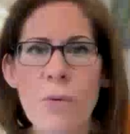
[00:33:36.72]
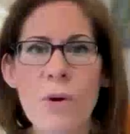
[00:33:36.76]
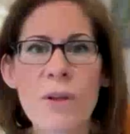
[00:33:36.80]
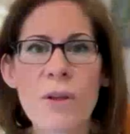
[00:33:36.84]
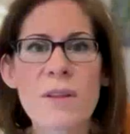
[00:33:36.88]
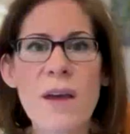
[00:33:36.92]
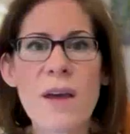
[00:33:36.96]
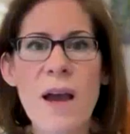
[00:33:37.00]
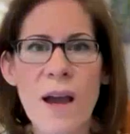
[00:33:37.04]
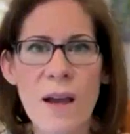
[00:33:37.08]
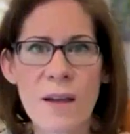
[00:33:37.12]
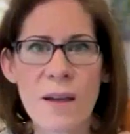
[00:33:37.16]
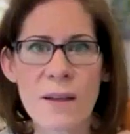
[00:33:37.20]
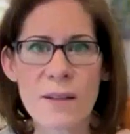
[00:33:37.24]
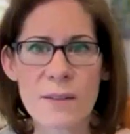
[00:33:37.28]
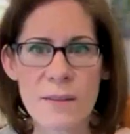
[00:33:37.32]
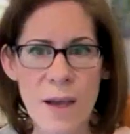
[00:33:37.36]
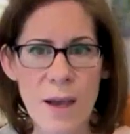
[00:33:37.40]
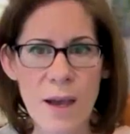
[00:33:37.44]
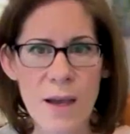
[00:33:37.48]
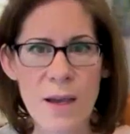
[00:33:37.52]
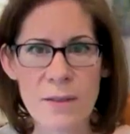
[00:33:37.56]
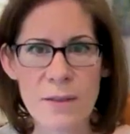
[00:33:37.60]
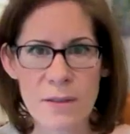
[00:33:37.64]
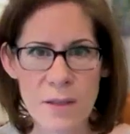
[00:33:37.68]
What the heck is
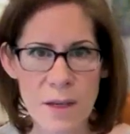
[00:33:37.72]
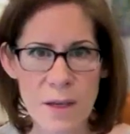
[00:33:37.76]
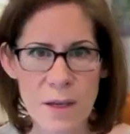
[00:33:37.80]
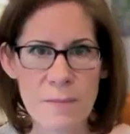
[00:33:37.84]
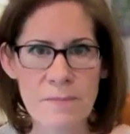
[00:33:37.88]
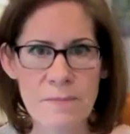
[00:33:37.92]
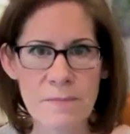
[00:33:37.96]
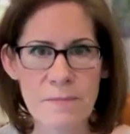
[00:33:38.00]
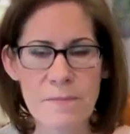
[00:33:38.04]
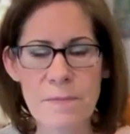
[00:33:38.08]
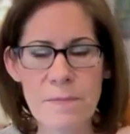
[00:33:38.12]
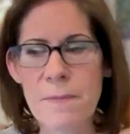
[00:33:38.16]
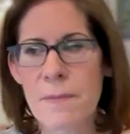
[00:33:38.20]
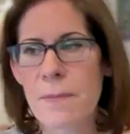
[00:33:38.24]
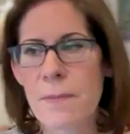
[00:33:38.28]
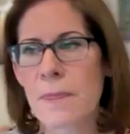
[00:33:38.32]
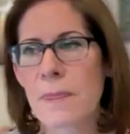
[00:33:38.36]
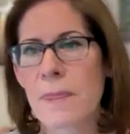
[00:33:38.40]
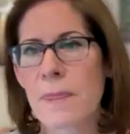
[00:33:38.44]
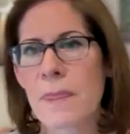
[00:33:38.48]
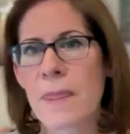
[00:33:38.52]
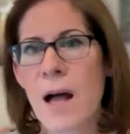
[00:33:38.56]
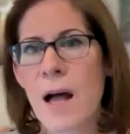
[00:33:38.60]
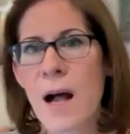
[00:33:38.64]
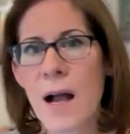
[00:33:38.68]
ISM?
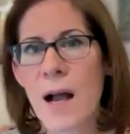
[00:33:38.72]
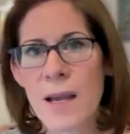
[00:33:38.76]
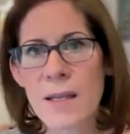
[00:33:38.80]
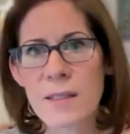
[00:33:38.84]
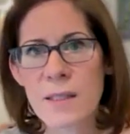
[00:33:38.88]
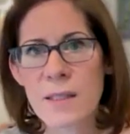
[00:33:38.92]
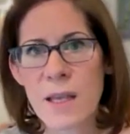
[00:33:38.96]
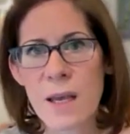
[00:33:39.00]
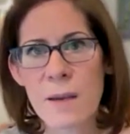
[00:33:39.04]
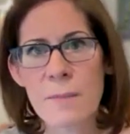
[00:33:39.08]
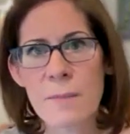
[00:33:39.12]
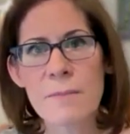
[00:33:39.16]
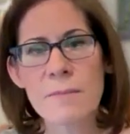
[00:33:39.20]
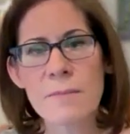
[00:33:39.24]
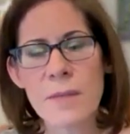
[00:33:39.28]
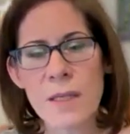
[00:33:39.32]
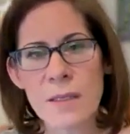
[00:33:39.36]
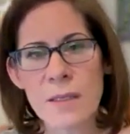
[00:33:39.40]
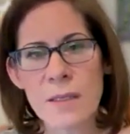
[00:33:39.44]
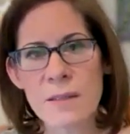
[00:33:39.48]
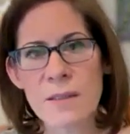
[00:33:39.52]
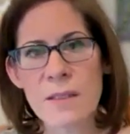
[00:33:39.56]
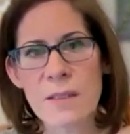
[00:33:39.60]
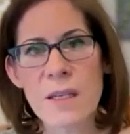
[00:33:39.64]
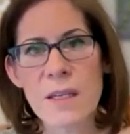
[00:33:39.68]
ISM
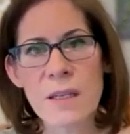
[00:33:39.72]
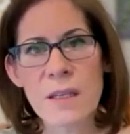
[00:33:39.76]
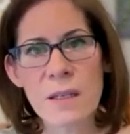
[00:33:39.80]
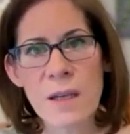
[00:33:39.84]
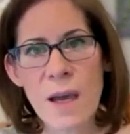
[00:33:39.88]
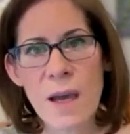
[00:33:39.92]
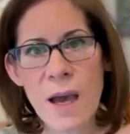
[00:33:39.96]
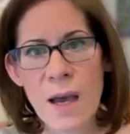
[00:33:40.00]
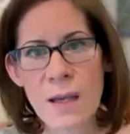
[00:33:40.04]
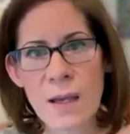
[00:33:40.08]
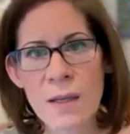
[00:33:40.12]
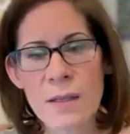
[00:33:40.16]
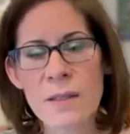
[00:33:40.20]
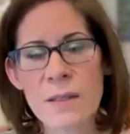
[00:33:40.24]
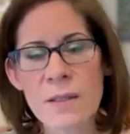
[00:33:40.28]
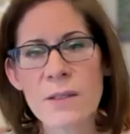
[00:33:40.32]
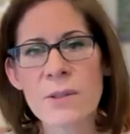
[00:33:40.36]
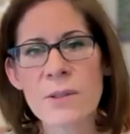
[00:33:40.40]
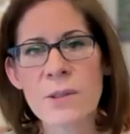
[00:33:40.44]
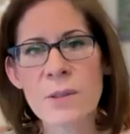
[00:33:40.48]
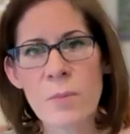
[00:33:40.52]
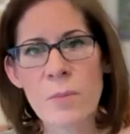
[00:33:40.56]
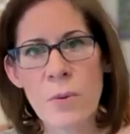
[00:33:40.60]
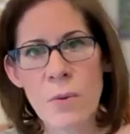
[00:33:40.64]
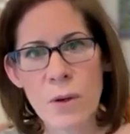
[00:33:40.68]
means in-kind
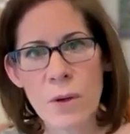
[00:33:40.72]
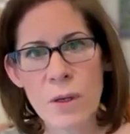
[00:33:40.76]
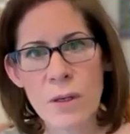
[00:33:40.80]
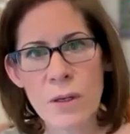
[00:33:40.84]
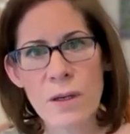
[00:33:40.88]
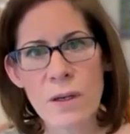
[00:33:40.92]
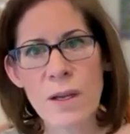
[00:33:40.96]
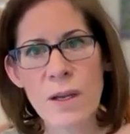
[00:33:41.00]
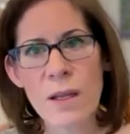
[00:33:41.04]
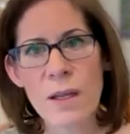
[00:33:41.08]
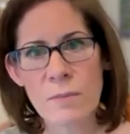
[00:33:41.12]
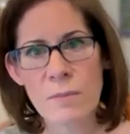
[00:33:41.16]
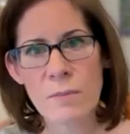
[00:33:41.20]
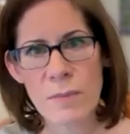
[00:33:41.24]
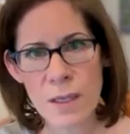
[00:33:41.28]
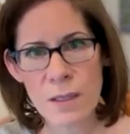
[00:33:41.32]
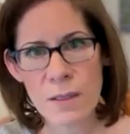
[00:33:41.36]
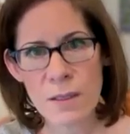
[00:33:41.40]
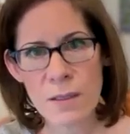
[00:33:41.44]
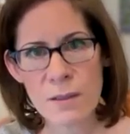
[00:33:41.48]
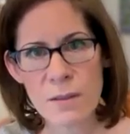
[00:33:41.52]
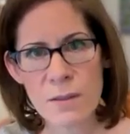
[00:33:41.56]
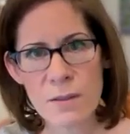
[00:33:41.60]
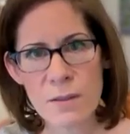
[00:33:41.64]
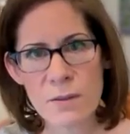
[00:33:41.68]
support and
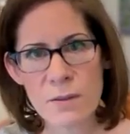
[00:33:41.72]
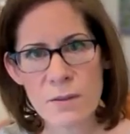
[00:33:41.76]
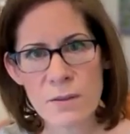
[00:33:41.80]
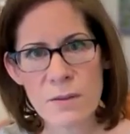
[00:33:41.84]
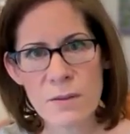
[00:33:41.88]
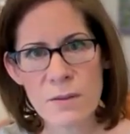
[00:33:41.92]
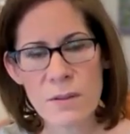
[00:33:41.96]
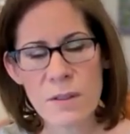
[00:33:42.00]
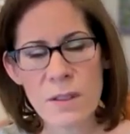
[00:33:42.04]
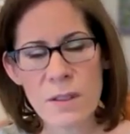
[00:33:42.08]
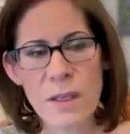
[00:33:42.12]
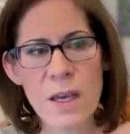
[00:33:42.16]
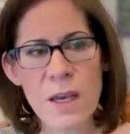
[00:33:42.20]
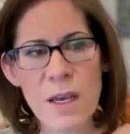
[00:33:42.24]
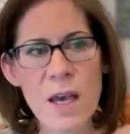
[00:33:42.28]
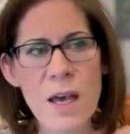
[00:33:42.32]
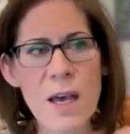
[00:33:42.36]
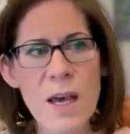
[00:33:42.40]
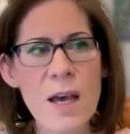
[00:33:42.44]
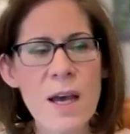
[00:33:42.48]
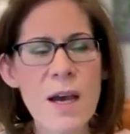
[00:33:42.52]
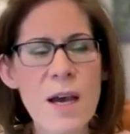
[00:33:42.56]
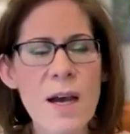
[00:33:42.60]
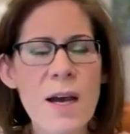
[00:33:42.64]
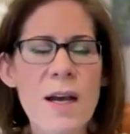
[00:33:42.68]
maintenance.
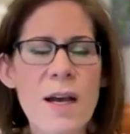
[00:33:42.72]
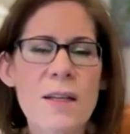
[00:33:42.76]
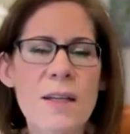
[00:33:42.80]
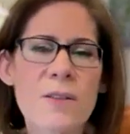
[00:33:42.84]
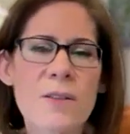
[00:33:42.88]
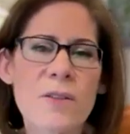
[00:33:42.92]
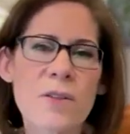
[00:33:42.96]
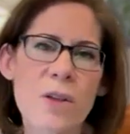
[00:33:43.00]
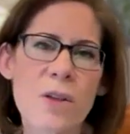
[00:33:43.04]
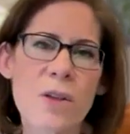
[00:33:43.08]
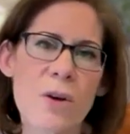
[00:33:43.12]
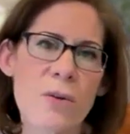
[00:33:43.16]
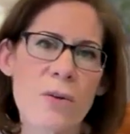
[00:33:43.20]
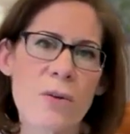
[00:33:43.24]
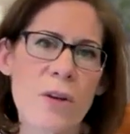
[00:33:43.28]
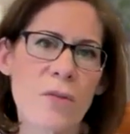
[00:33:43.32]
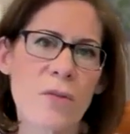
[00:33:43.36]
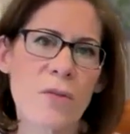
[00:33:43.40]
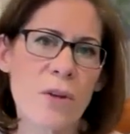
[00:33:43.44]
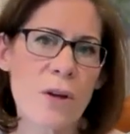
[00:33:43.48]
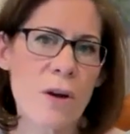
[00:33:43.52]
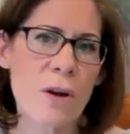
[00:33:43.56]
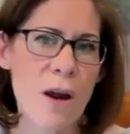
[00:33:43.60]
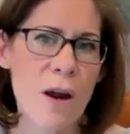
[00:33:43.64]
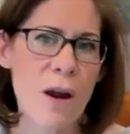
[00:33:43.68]
And so
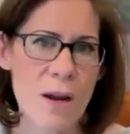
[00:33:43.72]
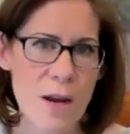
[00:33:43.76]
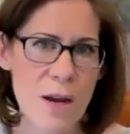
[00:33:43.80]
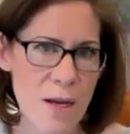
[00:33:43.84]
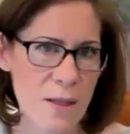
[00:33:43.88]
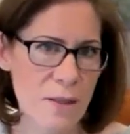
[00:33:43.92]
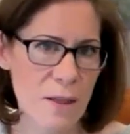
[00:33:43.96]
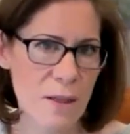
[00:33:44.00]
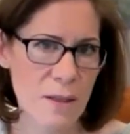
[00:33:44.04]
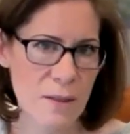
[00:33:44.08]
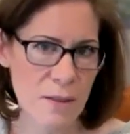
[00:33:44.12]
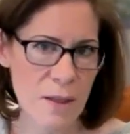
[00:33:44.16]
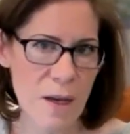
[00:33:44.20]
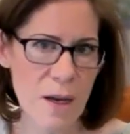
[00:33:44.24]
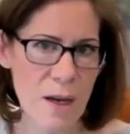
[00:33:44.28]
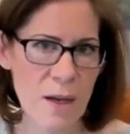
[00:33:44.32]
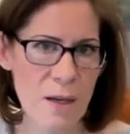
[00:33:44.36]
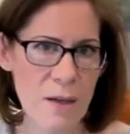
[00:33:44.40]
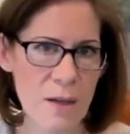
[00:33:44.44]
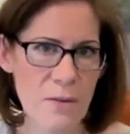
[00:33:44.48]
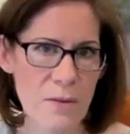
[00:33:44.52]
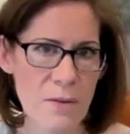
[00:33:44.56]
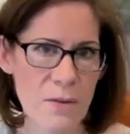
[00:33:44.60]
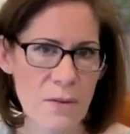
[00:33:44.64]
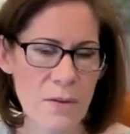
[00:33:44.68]
if you're on
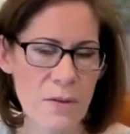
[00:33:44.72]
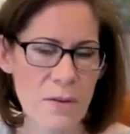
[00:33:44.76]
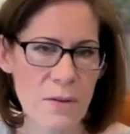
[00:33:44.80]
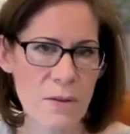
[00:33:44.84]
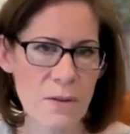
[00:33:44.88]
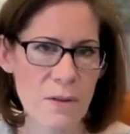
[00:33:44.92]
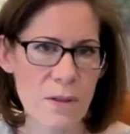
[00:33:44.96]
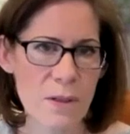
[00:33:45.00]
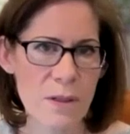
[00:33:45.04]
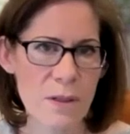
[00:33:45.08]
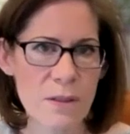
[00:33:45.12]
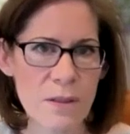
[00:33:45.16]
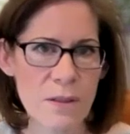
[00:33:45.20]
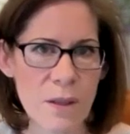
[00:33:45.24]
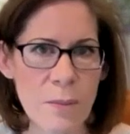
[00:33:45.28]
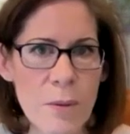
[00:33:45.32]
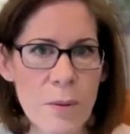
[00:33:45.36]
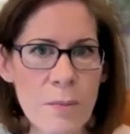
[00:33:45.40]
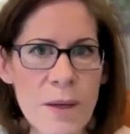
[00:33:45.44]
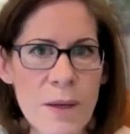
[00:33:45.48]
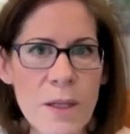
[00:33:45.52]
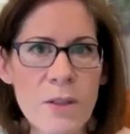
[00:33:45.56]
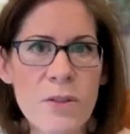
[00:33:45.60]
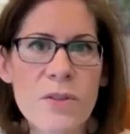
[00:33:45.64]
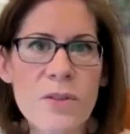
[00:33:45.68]
SSI,
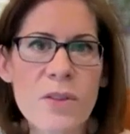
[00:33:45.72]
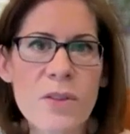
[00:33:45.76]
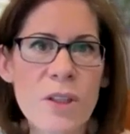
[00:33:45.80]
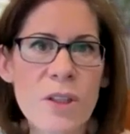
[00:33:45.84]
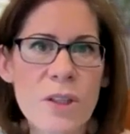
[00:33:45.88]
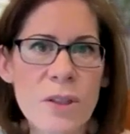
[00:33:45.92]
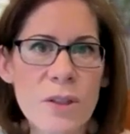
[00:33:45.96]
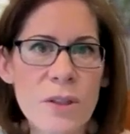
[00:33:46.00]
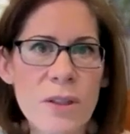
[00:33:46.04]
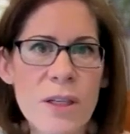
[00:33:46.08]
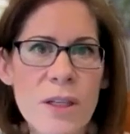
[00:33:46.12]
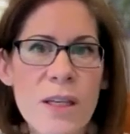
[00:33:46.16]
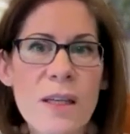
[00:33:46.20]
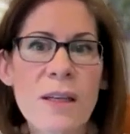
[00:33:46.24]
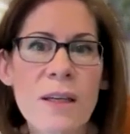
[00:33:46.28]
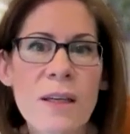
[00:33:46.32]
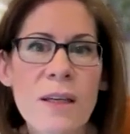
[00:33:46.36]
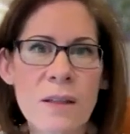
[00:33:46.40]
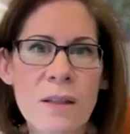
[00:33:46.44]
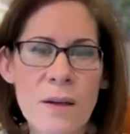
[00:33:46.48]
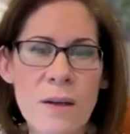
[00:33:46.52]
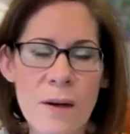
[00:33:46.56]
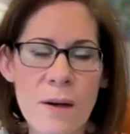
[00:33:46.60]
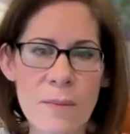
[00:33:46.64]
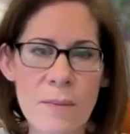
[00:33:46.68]
supplemental security
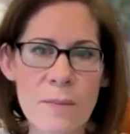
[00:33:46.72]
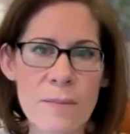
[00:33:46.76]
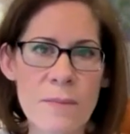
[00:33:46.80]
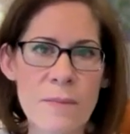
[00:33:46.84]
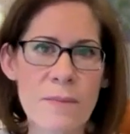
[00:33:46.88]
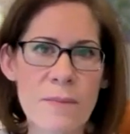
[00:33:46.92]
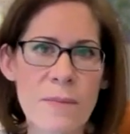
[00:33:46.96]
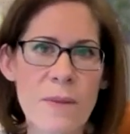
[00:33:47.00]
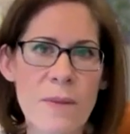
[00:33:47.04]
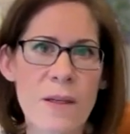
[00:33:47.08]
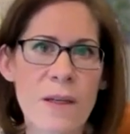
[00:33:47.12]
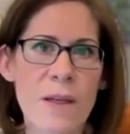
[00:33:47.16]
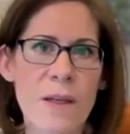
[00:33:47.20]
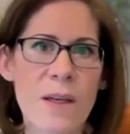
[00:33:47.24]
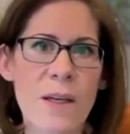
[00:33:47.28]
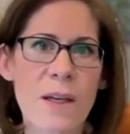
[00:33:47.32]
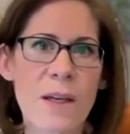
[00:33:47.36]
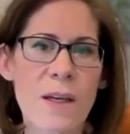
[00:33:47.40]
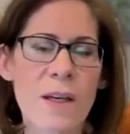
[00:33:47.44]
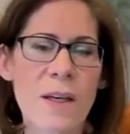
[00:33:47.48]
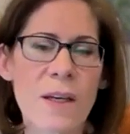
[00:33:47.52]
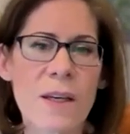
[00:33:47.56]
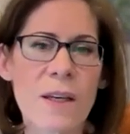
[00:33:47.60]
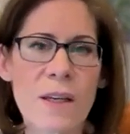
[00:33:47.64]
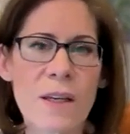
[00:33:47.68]
income
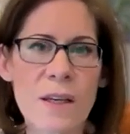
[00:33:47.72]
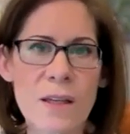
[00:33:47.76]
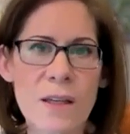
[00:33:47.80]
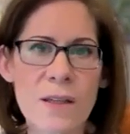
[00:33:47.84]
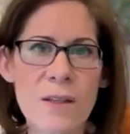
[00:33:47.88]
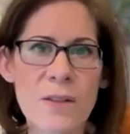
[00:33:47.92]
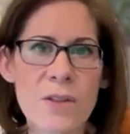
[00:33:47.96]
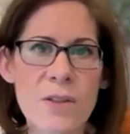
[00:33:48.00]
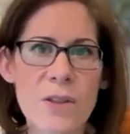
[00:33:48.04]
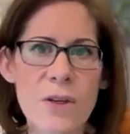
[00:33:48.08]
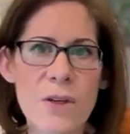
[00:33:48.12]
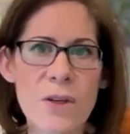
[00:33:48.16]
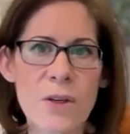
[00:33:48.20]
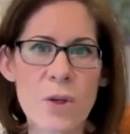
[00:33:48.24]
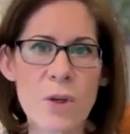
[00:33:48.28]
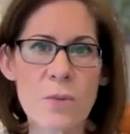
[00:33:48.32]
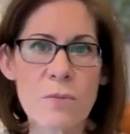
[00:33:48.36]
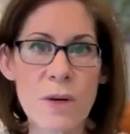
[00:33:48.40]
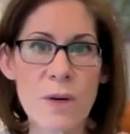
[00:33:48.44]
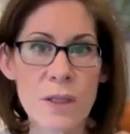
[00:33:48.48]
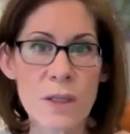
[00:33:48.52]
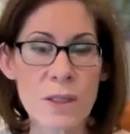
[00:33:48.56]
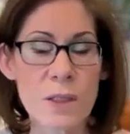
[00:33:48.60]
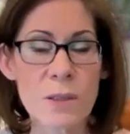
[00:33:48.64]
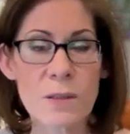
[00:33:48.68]
is you
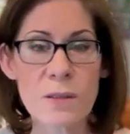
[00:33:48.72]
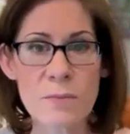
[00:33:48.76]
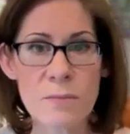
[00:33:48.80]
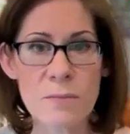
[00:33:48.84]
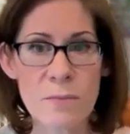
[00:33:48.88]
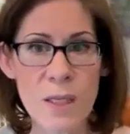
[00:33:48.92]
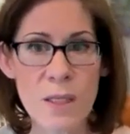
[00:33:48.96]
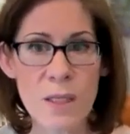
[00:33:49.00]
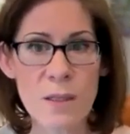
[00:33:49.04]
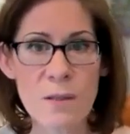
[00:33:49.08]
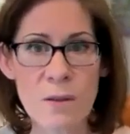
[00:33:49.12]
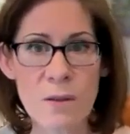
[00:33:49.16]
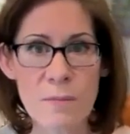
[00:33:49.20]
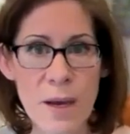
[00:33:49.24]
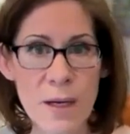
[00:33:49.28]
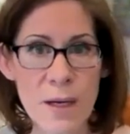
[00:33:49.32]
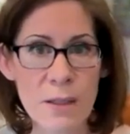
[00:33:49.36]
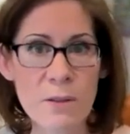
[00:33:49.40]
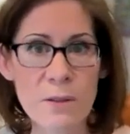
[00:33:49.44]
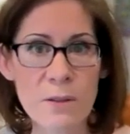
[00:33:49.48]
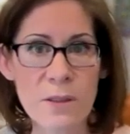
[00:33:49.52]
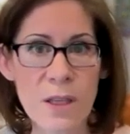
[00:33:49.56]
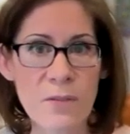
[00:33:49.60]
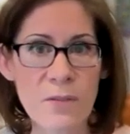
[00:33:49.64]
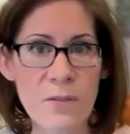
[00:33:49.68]
must meet the
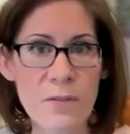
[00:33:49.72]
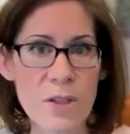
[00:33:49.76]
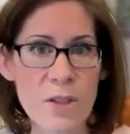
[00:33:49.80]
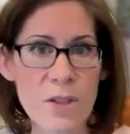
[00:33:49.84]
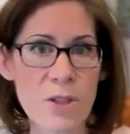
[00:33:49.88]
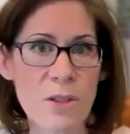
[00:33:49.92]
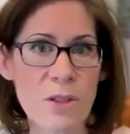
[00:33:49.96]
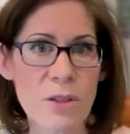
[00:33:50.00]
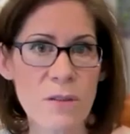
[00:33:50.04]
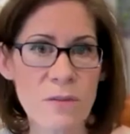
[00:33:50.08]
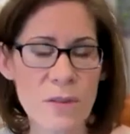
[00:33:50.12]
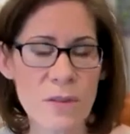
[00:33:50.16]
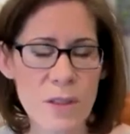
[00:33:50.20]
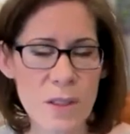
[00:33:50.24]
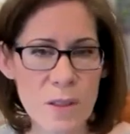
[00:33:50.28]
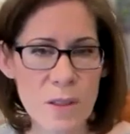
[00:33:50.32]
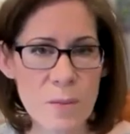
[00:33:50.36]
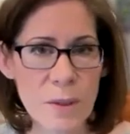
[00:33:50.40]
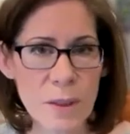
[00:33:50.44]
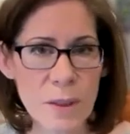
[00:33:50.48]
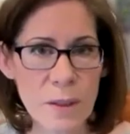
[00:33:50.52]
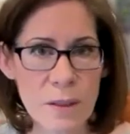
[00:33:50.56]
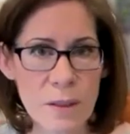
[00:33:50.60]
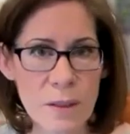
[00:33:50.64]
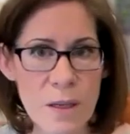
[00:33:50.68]
medical definition of
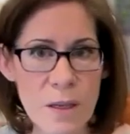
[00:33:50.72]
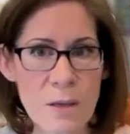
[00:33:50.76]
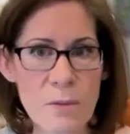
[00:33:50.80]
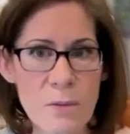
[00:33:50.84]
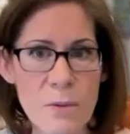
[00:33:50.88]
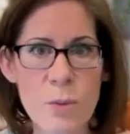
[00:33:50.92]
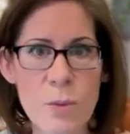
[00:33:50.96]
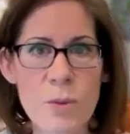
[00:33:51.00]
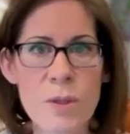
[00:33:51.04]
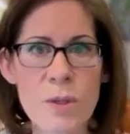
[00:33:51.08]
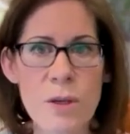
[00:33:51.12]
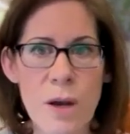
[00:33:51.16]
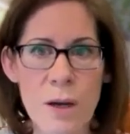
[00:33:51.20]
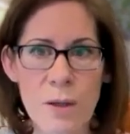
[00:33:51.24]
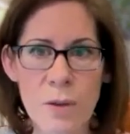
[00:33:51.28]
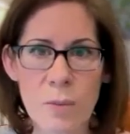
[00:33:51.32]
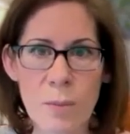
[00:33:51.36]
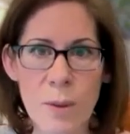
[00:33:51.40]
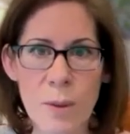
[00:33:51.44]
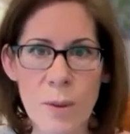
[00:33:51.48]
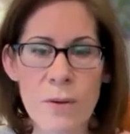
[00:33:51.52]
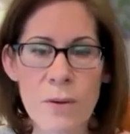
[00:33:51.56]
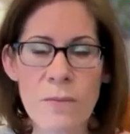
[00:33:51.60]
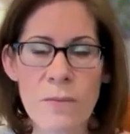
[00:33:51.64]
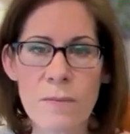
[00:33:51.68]
disability, which we talked
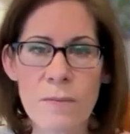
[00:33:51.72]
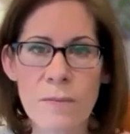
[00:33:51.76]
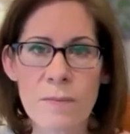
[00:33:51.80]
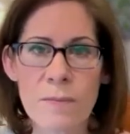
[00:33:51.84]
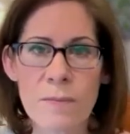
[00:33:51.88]
about.